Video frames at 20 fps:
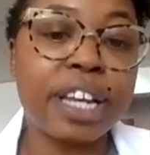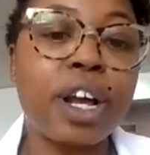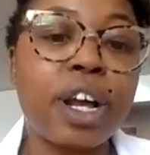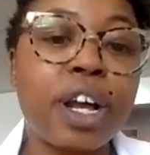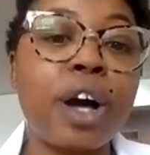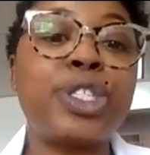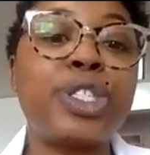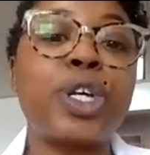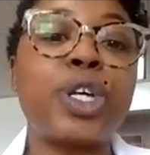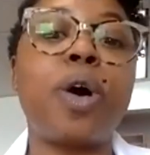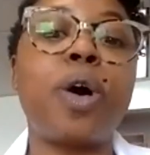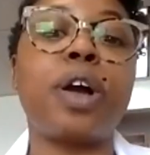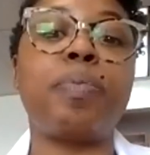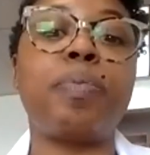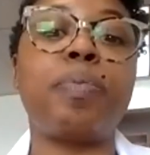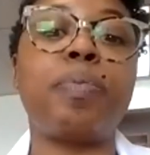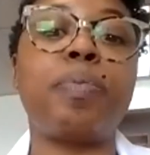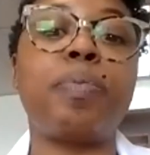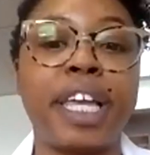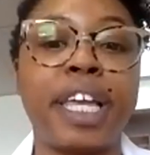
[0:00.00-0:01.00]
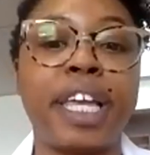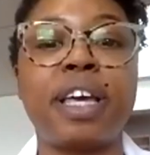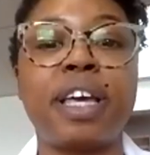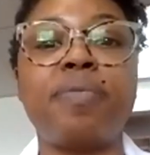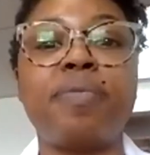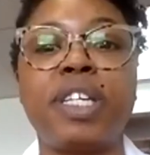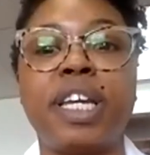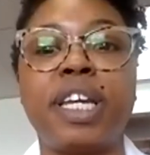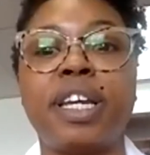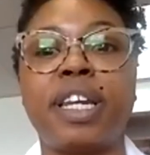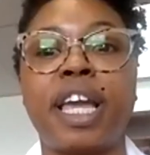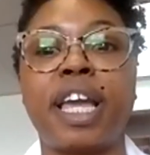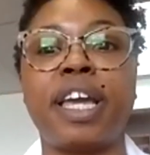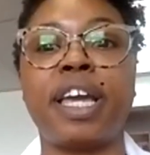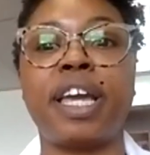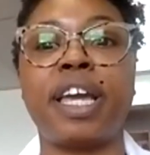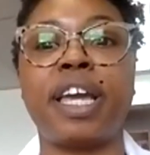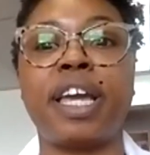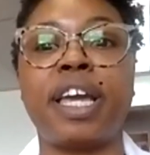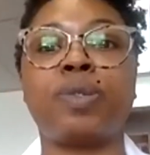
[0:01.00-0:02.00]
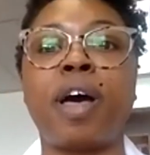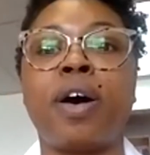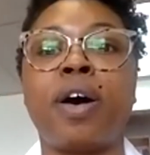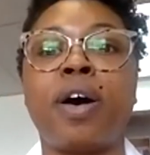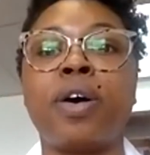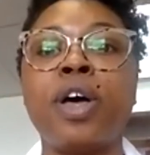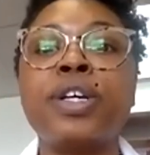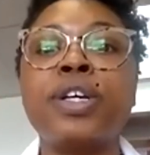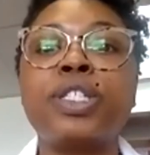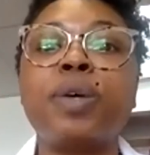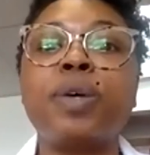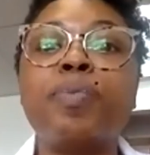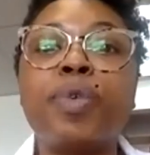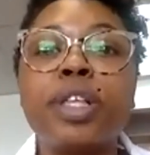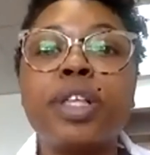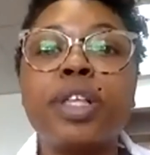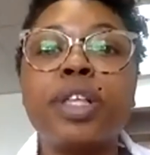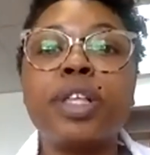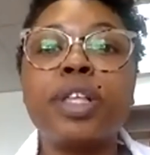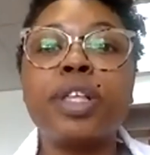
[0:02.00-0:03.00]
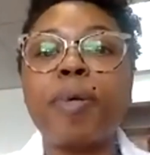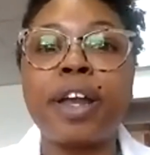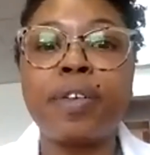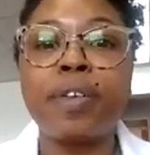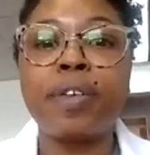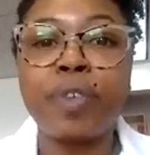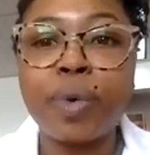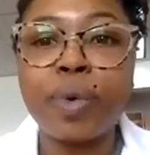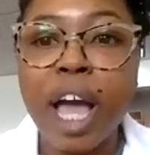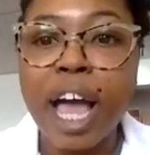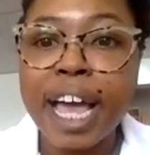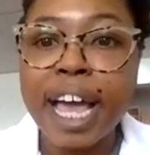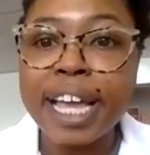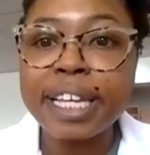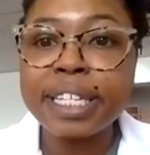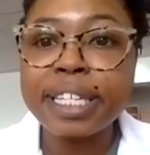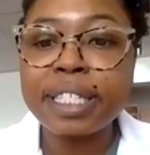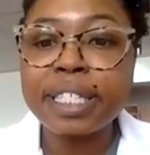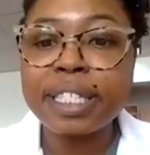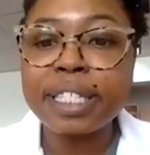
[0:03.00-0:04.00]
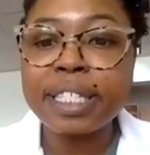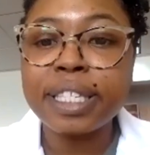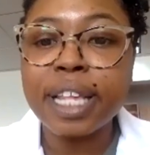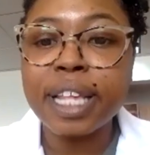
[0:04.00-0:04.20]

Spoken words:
and also our plants have DNA as well. So I'm really proud of you guys.